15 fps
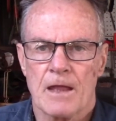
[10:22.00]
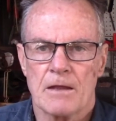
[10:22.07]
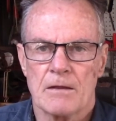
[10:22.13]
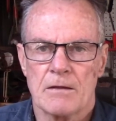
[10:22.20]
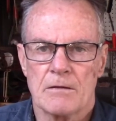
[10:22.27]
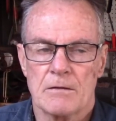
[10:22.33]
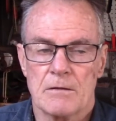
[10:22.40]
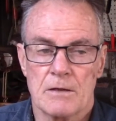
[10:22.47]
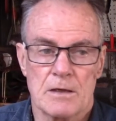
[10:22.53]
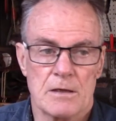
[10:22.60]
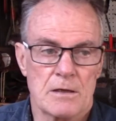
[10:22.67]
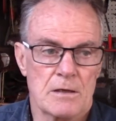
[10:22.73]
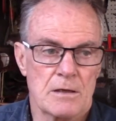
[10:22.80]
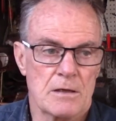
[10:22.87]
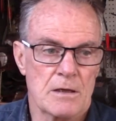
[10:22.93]

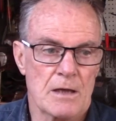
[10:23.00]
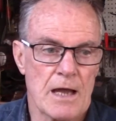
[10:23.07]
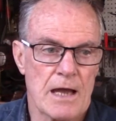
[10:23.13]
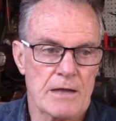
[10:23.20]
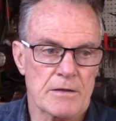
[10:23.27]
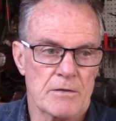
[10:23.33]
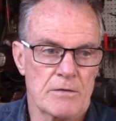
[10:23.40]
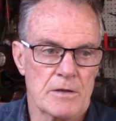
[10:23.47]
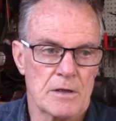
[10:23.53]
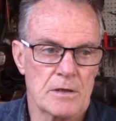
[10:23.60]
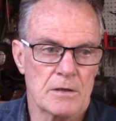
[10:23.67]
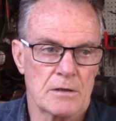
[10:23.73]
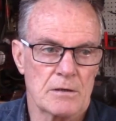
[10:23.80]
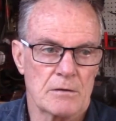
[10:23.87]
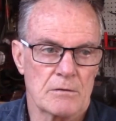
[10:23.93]
The other
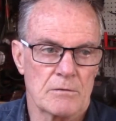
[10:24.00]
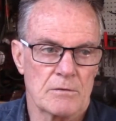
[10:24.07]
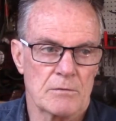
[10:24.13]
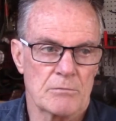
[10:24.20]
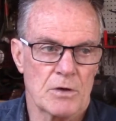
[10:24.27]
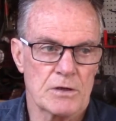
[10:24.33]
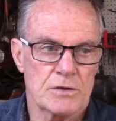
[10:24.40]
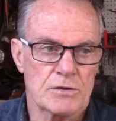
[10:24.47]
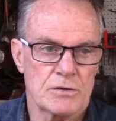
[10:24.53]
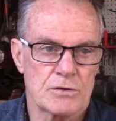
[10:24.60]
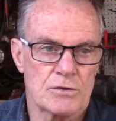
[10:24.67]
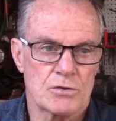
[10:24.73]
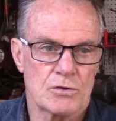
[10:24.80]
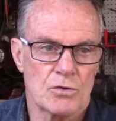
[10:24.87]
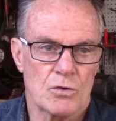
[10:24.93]
thing that my
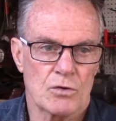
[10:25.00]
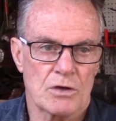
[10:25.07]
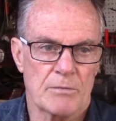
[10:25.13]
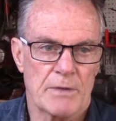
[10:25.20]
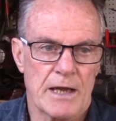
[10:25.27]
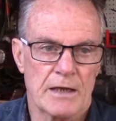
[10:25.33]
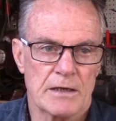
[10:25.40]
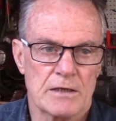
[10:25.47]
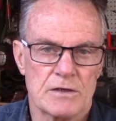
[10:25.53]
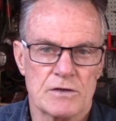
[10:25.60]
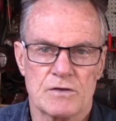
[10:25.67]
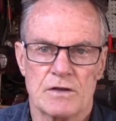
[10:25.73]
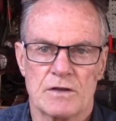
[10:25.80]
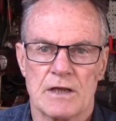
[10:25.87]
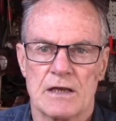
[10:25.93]
surgeon talked about
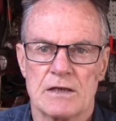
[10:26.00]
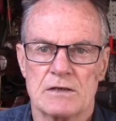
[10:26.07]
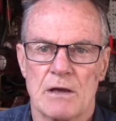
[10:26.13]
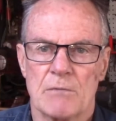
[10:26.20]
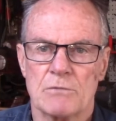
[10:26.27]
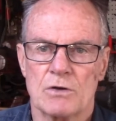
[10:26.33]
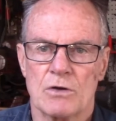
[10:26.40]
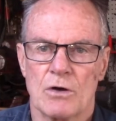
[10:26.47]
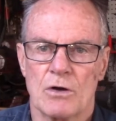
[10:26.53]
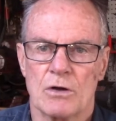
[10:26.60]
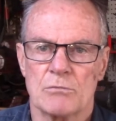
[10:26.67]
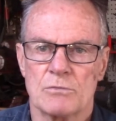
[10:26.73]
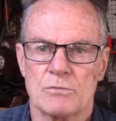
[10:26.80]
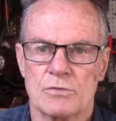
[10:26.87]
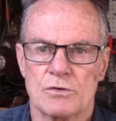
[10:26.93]
is that they
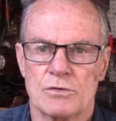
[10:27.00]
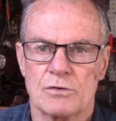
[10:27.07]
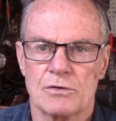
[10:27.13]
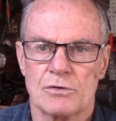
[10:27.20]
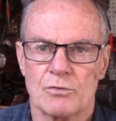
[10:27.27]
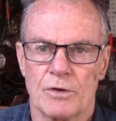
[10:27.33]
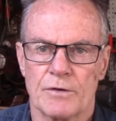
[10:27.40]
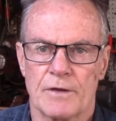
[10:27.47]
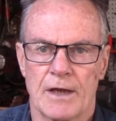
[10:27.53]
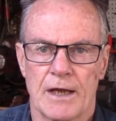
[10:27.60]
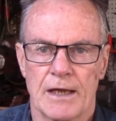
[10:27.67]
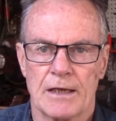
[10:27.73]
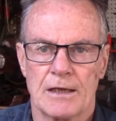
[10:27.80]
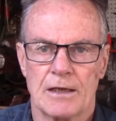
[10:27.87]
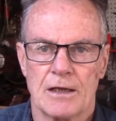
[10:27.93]
sometimes, what
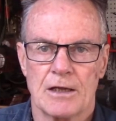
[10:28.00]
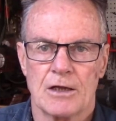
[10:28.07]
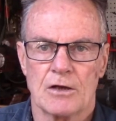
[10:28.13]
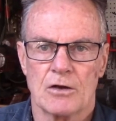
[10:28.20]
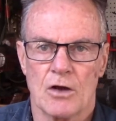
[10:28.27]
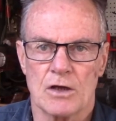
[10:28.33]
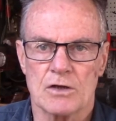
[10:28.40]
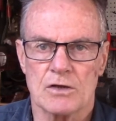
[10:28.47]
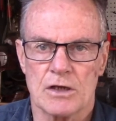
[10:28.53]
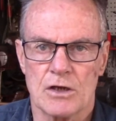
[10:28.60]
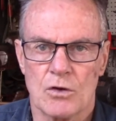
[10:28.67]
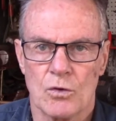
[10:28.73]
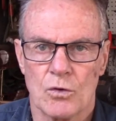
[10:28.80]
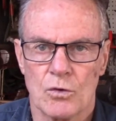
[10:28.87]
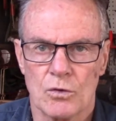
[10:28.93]
they nicely
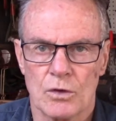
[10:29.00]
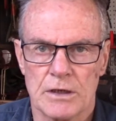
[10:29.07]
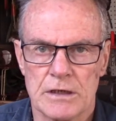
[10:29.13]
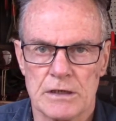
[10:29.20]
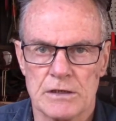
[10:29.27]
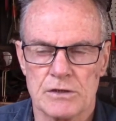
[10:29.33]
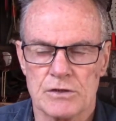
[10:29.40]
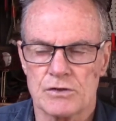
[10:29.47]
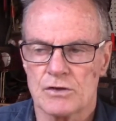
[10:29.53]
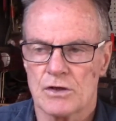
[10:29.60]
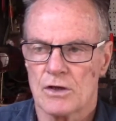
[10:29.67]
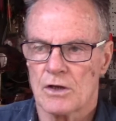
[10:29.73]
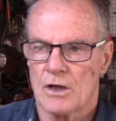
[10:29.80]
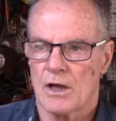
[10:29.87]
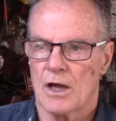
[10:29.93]
call is
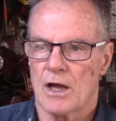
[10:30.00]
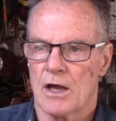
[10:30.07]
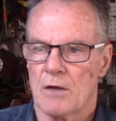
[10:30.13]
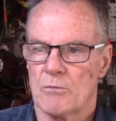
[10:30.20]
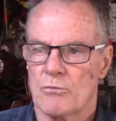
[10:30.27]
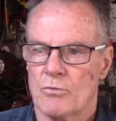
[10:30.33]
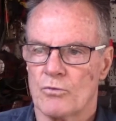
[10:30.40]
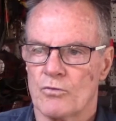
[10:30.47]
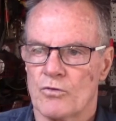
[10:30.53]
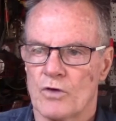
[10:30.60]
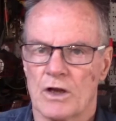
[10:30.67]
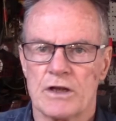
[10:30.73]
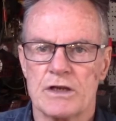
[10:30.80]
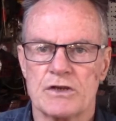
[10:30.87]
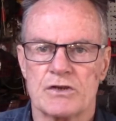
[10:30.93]

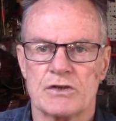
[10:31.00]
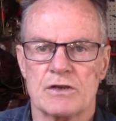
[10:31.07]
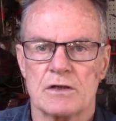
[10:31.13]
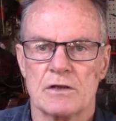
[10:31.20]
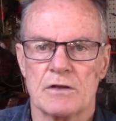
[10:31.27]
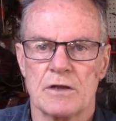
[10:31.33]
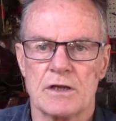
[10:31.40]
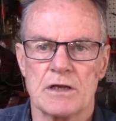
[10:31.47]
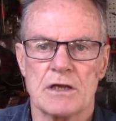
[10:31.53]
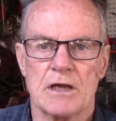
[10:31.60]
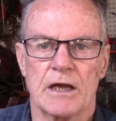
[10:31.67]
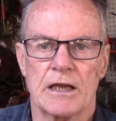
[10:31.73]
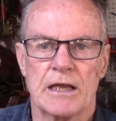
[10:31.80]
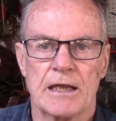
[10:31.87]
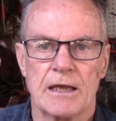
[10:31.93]
release
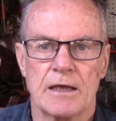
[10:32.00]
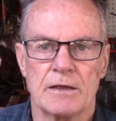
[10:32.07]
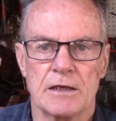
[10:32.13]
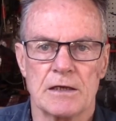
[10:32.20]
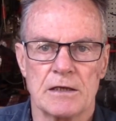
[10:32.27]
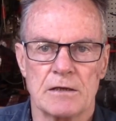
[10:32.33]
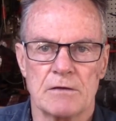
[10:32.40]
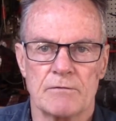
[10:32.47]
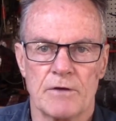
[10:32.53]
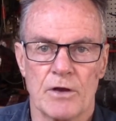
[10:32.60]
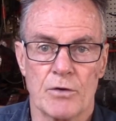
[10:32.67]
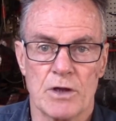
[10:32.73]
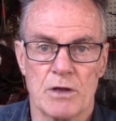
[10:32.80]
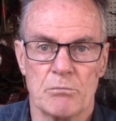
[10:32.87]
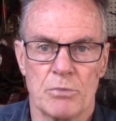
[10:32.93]
the
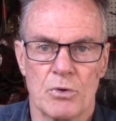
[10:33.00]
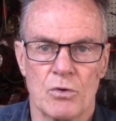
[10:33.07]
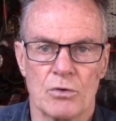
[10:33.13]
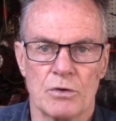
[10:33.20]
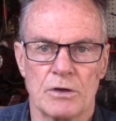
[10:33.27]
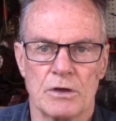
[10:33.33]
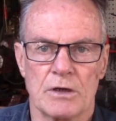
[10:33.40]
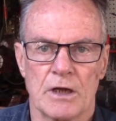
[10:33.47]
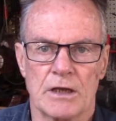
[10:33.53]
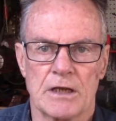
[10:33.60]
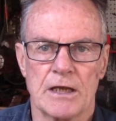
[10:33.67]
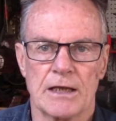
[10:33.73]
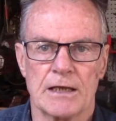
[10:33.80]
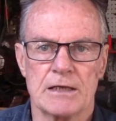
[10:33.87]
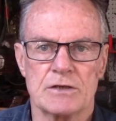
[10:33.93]
very important
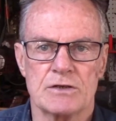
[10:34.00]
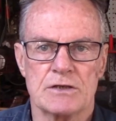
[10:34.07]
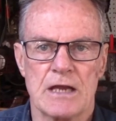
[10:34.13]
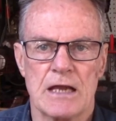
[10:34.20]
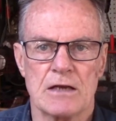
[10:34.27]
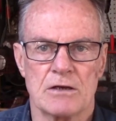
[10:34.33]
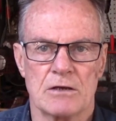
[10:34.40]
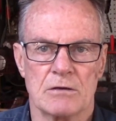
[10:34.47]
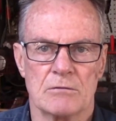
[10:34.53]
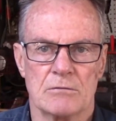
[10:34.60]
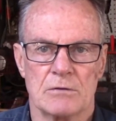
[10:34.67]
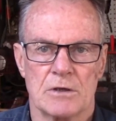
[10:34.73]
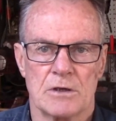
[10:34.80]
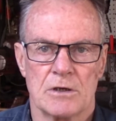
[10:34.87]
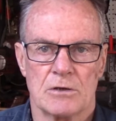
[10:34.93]
Achilles tendon,
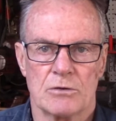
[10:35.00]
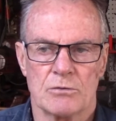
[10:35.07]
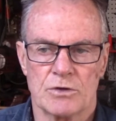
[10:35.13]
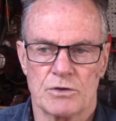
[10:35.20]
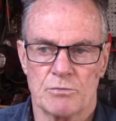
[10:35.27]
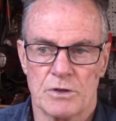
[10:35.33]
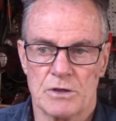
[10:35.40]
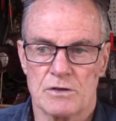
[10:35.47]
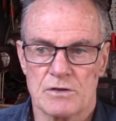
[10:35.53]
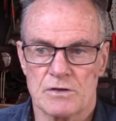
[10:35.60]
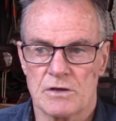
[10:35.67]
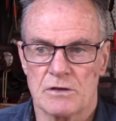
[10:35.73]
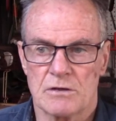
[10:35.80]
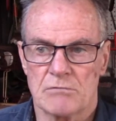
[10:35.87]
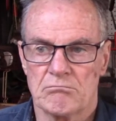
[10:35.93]
which means
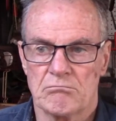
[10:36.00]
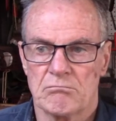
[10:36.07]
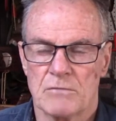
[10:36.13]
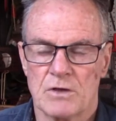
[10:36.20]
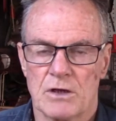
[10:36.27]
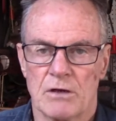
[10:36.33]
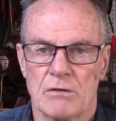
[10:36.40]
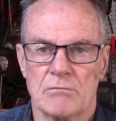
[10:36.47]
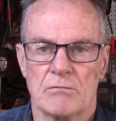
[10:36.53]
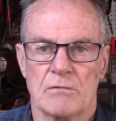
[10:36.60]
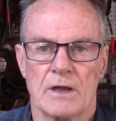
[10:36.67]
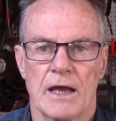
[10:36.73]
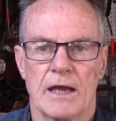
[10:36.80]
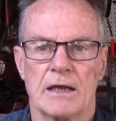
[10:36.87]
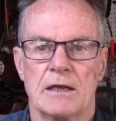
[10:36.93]
that, you know,
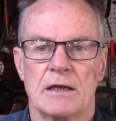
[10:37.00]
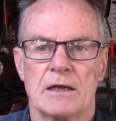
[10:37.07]
they